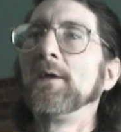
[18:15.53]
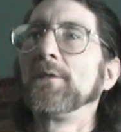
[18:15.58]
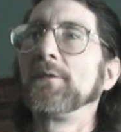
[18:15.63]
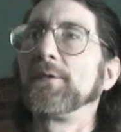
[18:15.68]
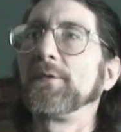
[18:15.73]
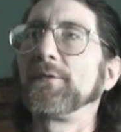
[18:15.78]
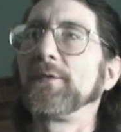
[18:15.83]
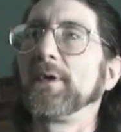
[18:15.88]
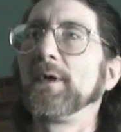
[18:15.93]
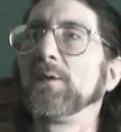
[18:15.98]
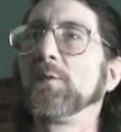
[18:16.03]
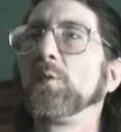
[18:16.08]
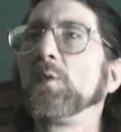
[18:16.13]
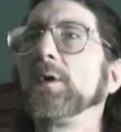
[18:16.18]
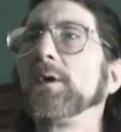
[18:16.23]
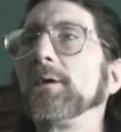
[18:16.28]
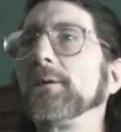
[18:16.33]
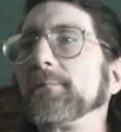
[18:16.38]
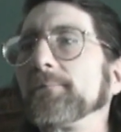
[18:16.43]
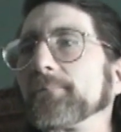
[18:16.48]
to say,
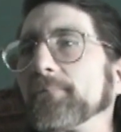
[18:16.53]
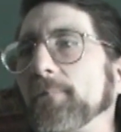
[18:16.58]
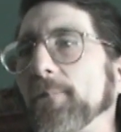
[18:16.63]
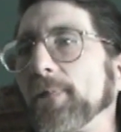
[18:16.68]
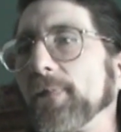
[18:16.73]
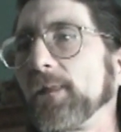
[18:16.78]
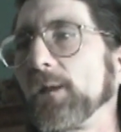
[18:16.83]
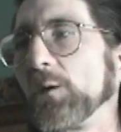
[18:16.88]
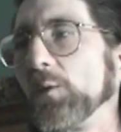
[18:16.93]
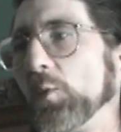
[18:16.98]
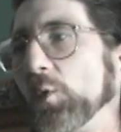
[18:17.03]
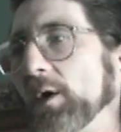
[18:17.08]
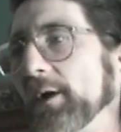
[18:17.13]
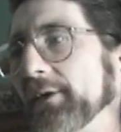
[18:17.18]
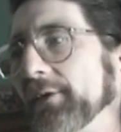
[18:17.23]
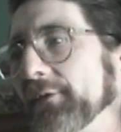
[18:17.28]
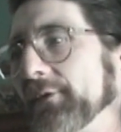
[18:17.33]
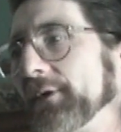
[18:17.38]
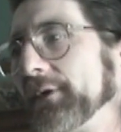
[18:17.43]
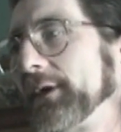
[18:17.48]
well, what
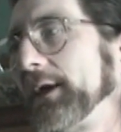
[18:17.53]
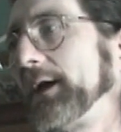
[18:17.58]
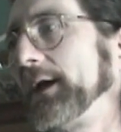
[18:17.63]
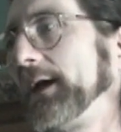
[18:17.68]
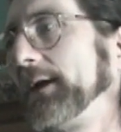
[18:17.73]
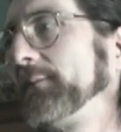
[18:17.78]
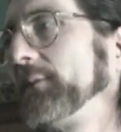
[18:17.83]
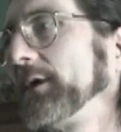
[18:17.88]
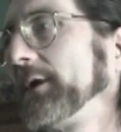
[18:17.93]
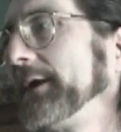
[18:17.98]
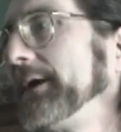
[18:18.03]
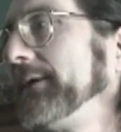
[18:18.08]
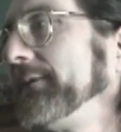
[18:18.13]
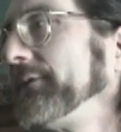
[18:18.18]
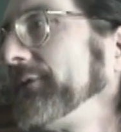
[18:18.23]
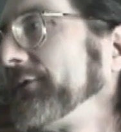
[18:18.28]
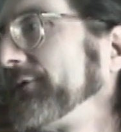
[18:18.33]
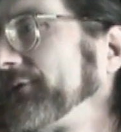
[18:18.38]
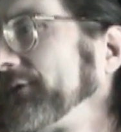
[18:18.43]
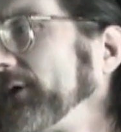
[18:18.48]
is it that I believe
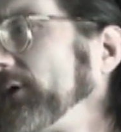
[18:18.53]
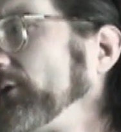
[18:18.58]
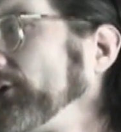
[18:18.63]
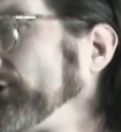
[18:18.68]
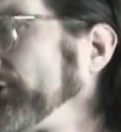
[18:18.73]
so